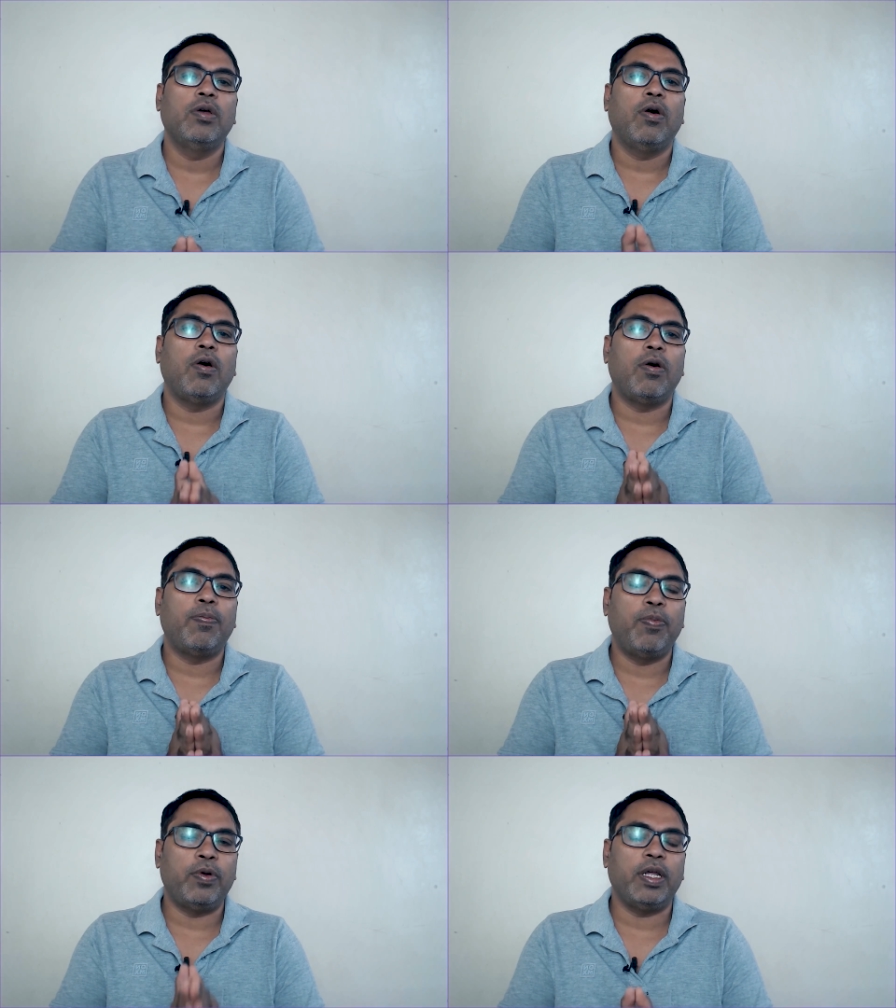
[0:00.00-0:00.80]

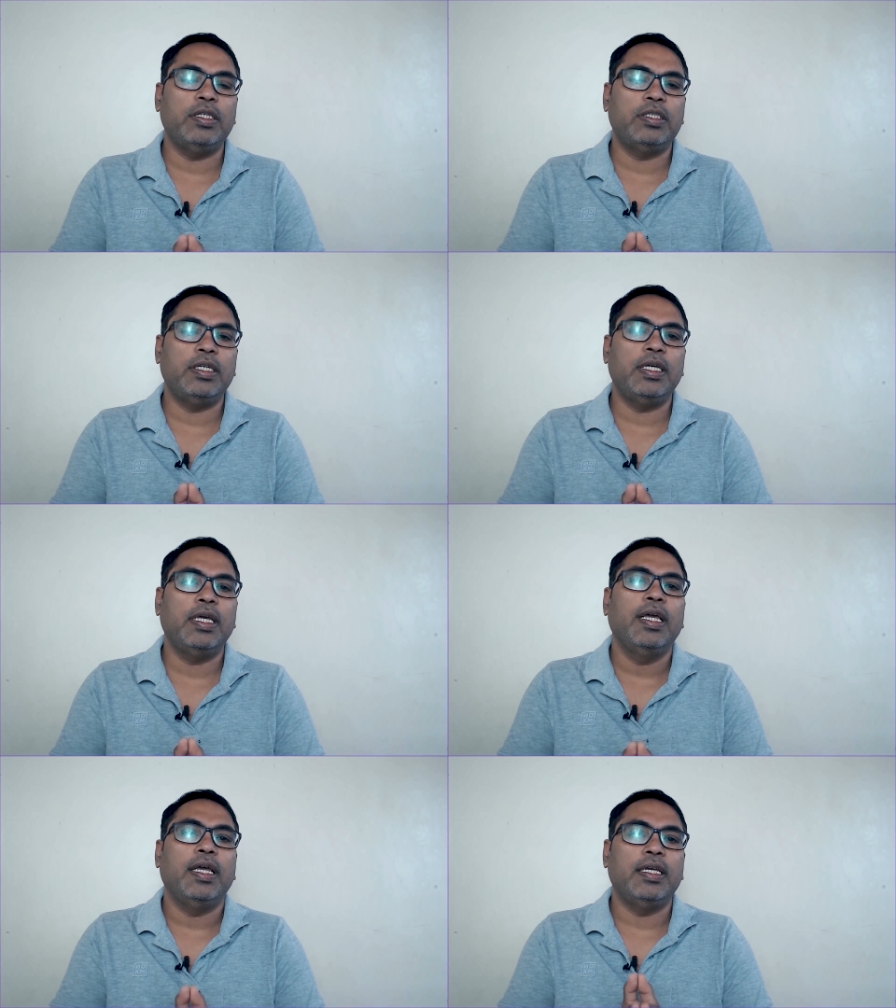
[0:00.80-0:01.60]
of potency
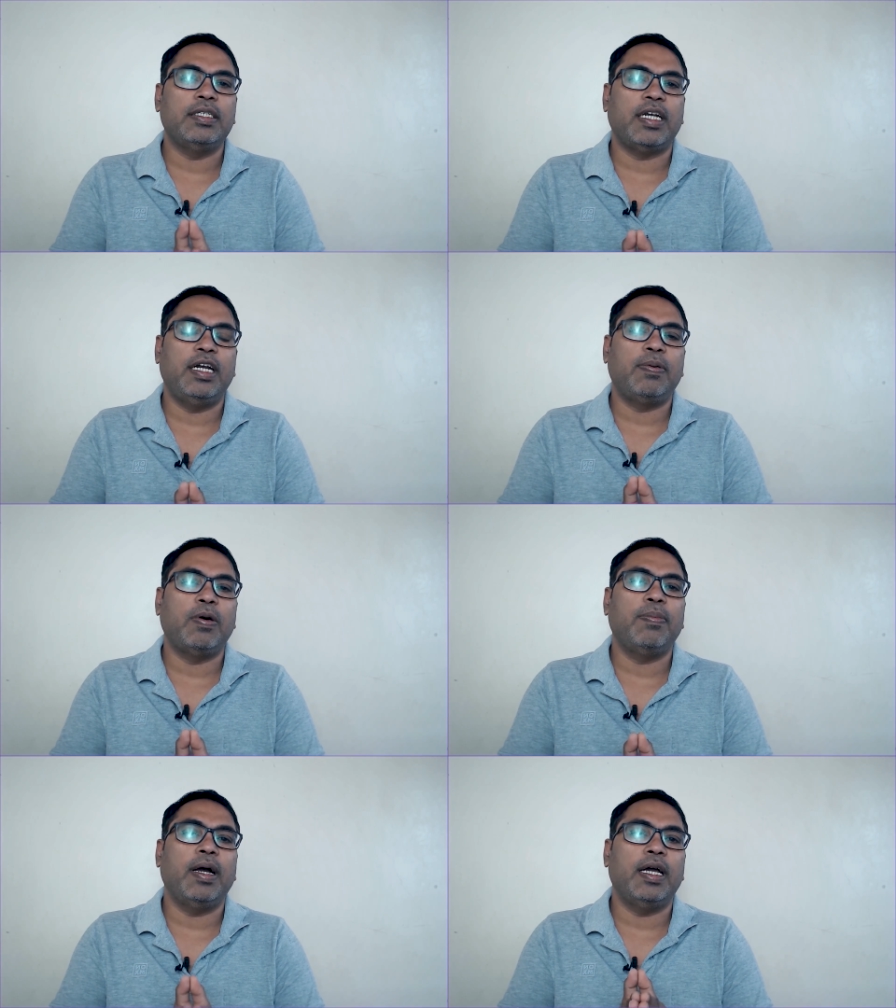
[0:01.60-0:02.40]
is right
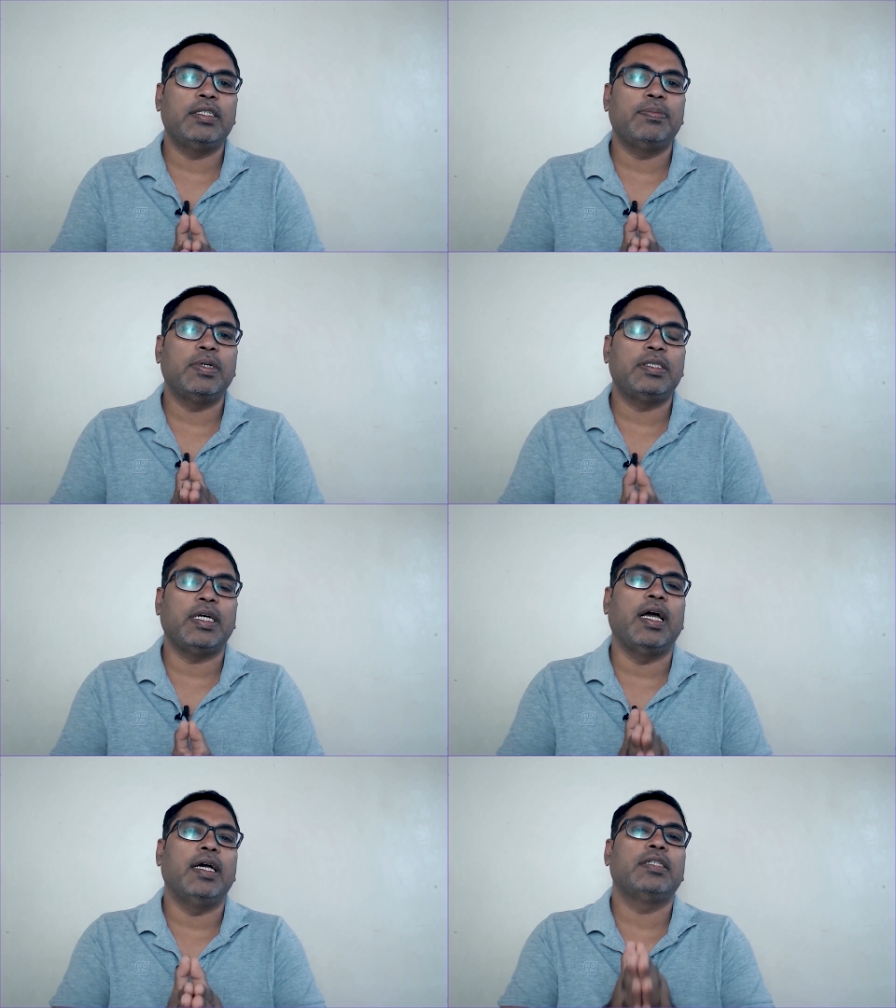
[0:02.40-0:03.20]
from as much
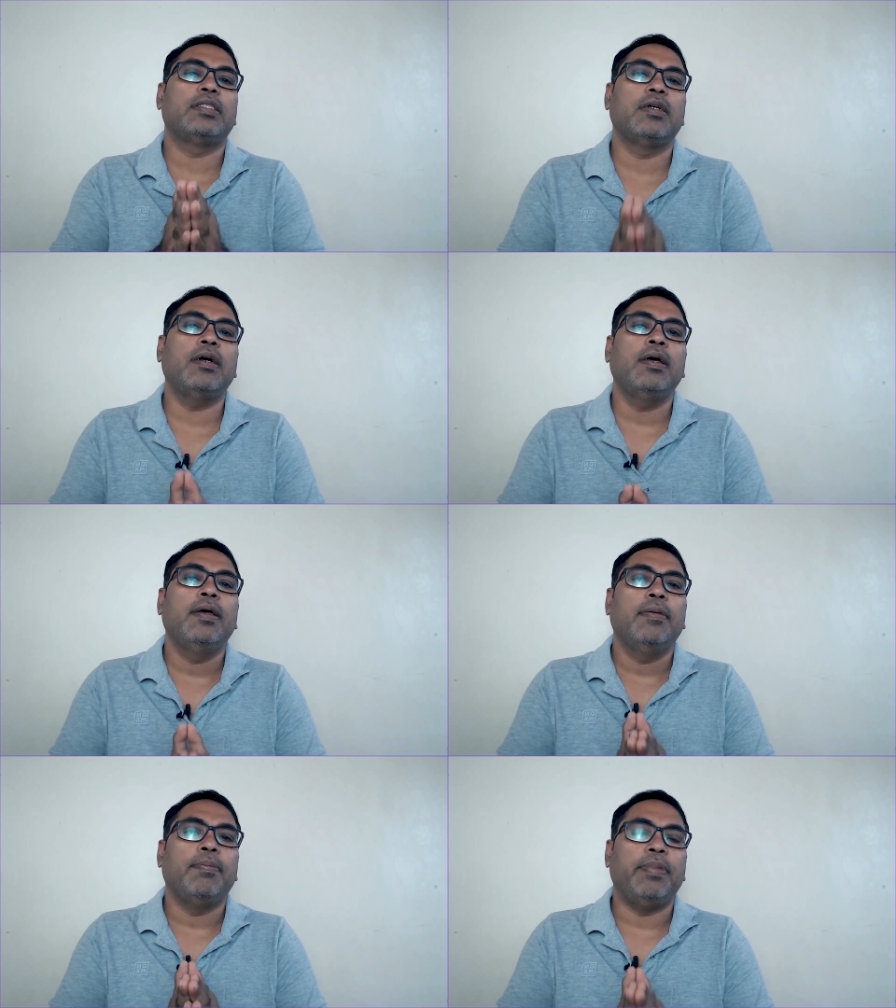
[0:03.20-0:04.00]
as the
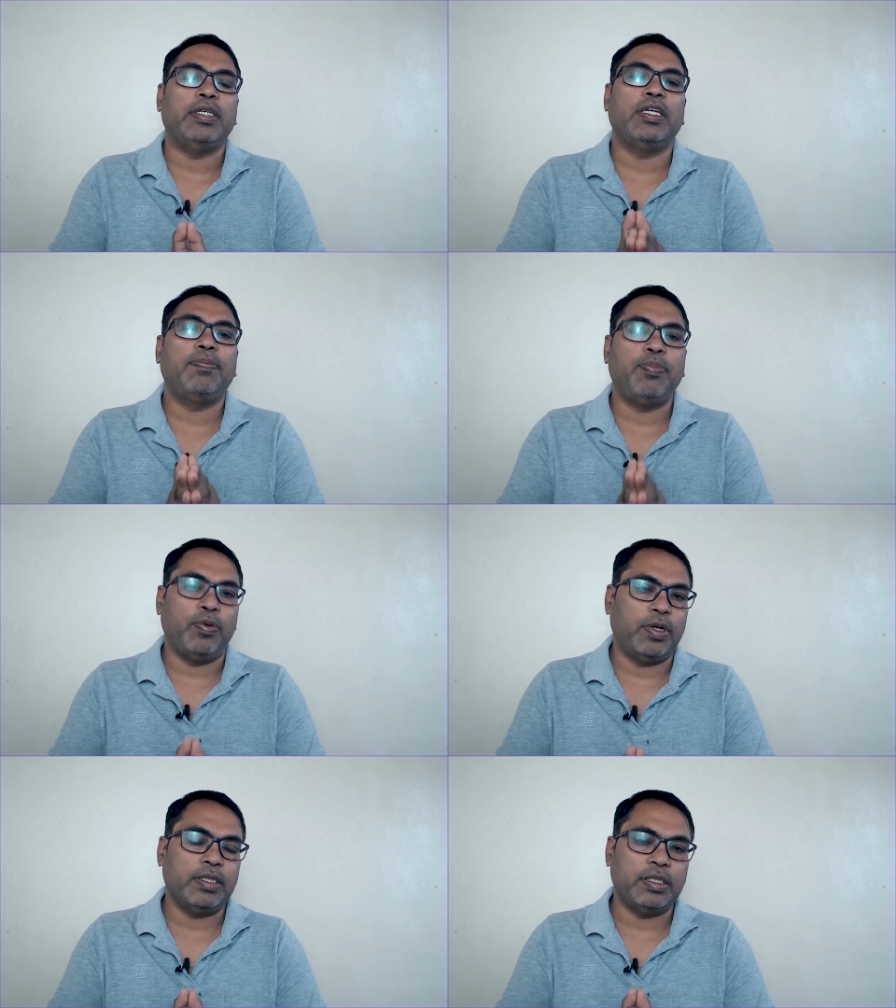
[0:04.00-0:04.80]
basic
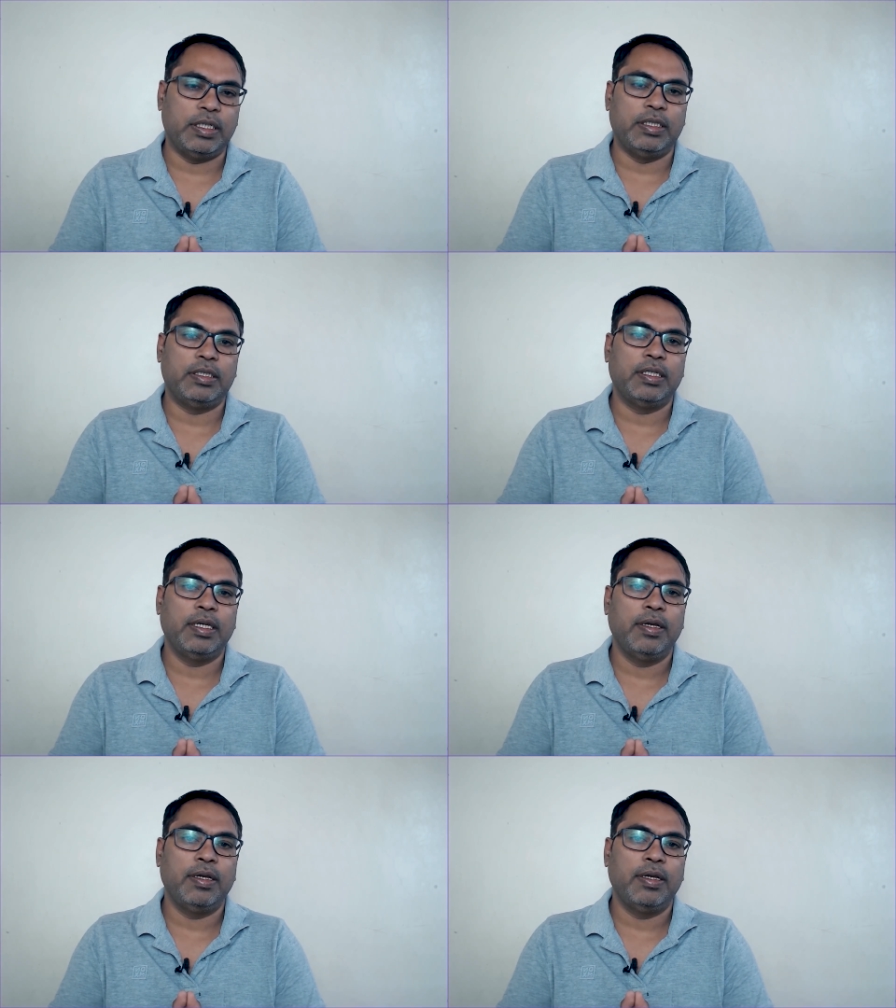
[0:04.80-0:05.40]
potencies.